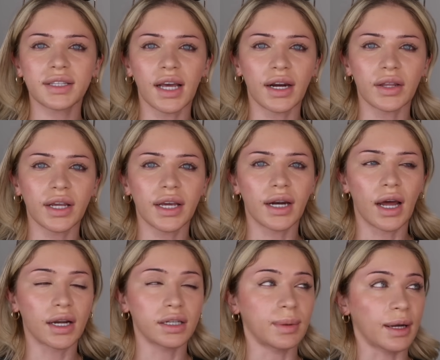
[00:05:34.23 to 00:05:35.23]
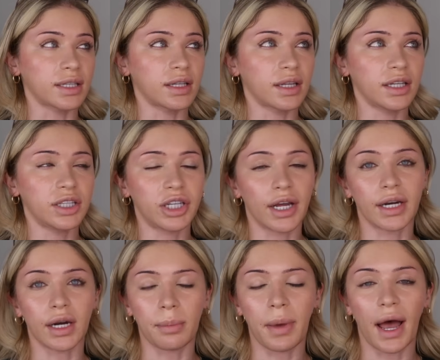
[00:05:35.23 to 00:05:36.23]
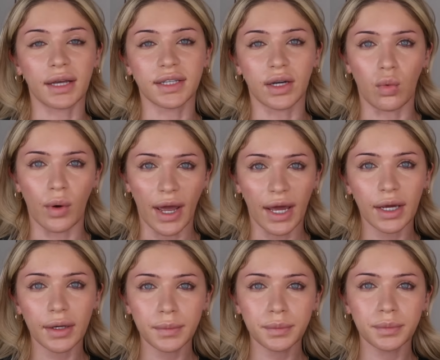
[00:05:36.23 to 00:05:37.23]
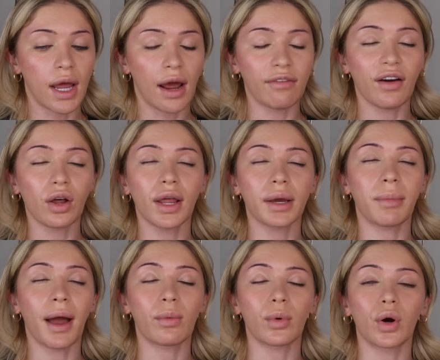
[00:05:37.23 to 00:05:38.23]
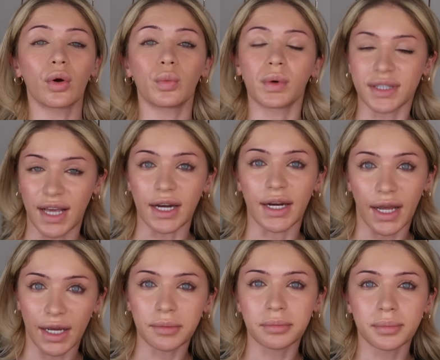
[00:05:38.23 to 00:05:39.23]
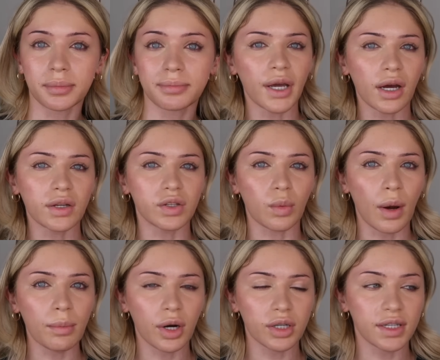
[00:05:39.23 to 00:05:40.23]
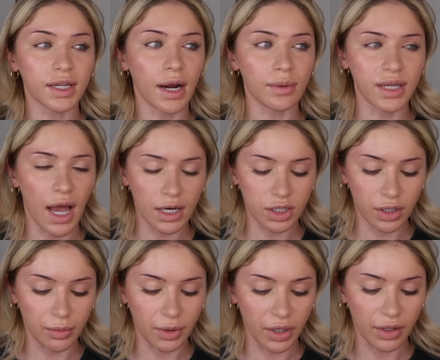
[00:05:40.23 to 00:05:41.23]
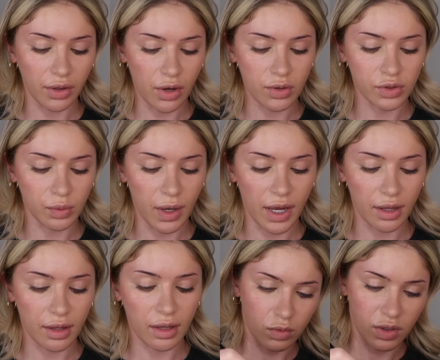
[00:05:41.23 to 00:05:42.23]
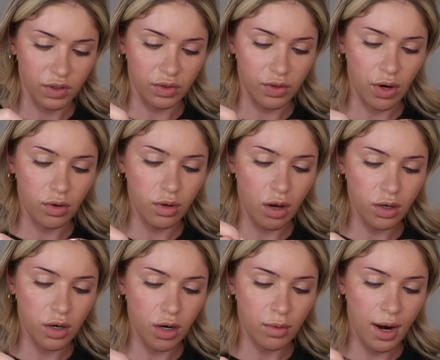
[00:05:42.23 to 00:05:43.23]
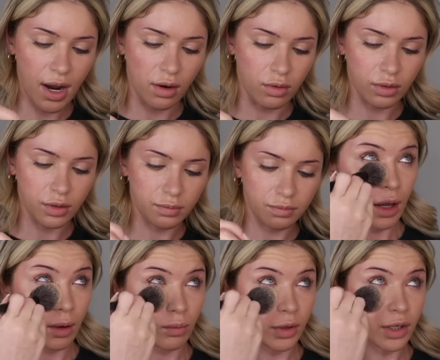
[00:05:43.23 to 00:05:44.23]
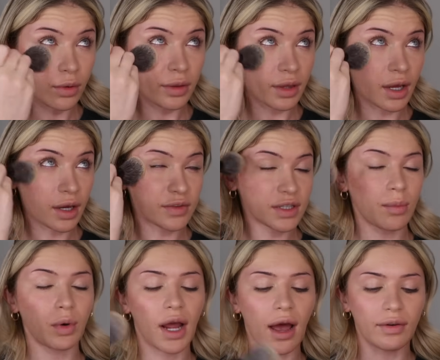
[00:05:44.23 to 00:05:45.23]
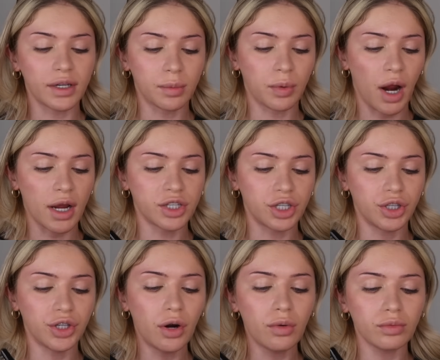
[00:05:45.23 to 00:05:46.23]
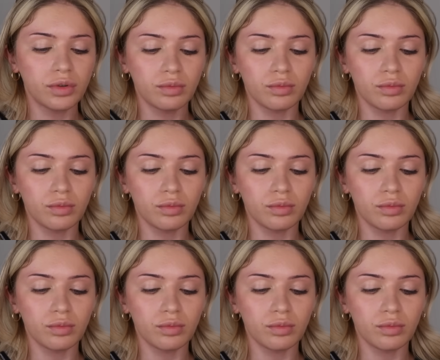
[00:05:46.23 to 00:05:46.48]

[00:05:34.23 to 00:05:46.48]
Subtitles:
suddenly and unexpectedly, she ended up passing away. And I felt like my world was ending because the one person that I was actually really close with was no longer around. And when you think of someone having depression, you don't